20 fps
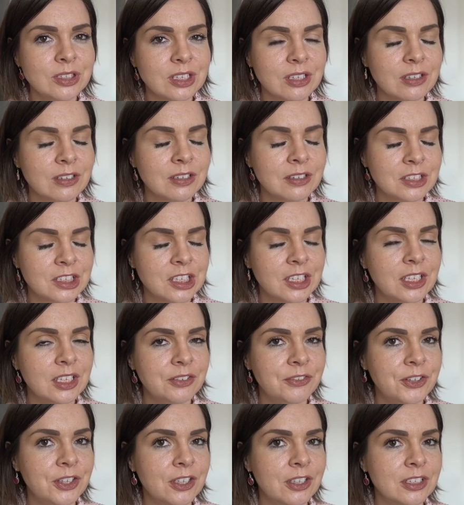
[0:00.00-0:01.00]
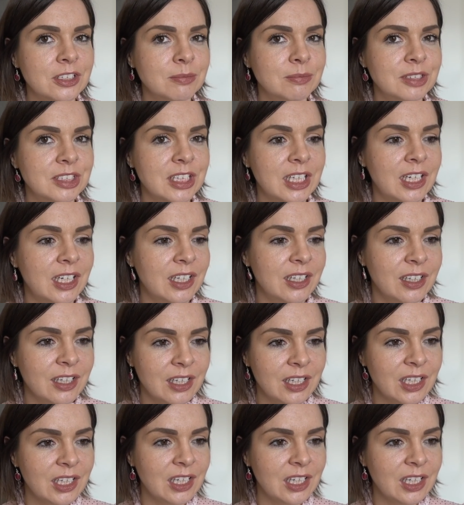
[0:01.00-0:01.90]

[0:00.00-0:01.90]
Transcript: so I'll show you a few items there,